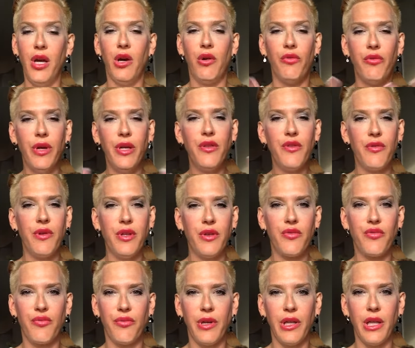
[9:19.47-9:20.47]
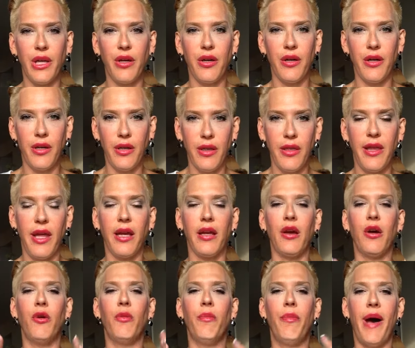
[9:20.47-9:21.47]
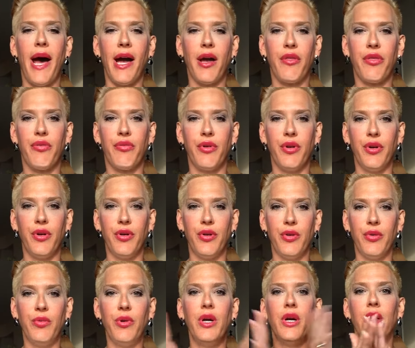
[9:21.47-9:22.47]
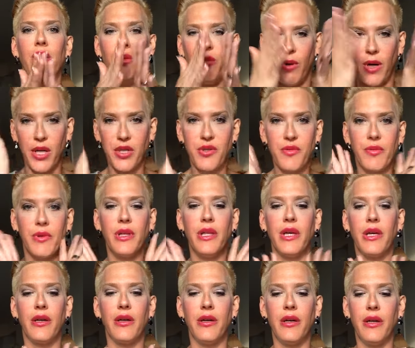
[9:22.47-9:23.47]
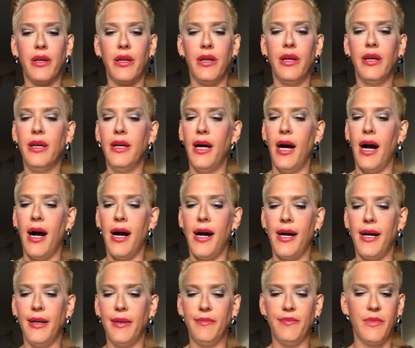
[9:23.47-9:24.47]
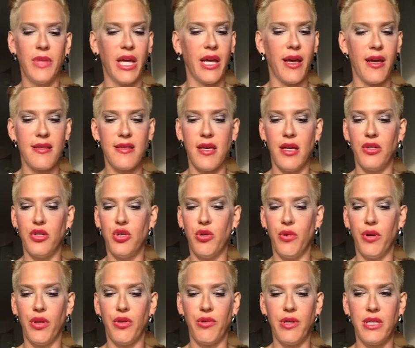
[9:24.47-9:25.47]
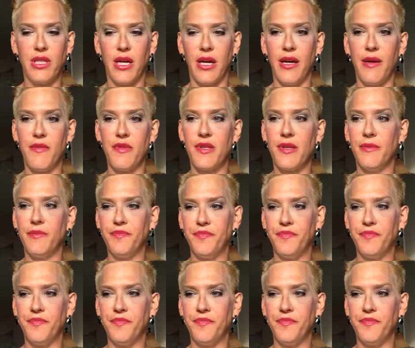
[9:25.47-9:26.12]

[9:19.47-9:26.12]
Rinse really good, then go back through, wash really good, like I said, 2 or 3 times.